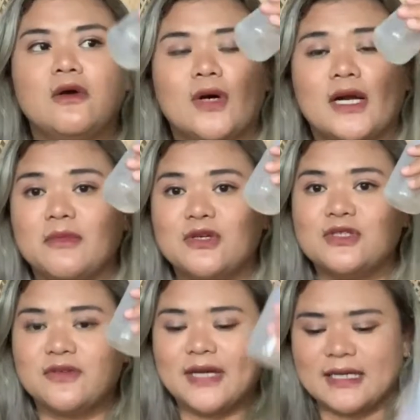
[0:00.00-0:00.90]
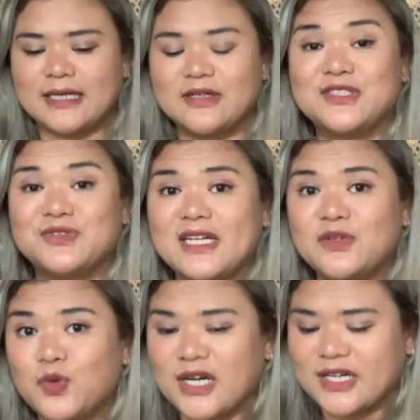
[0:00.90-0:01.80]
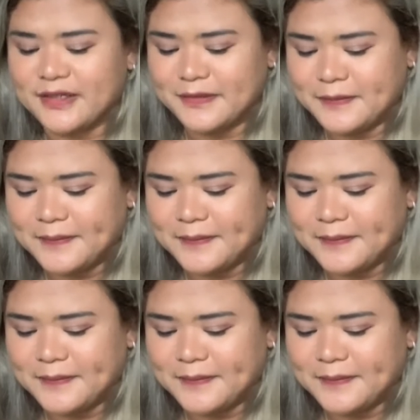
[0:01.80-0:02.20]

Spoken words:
What I'm using right now is rainwater.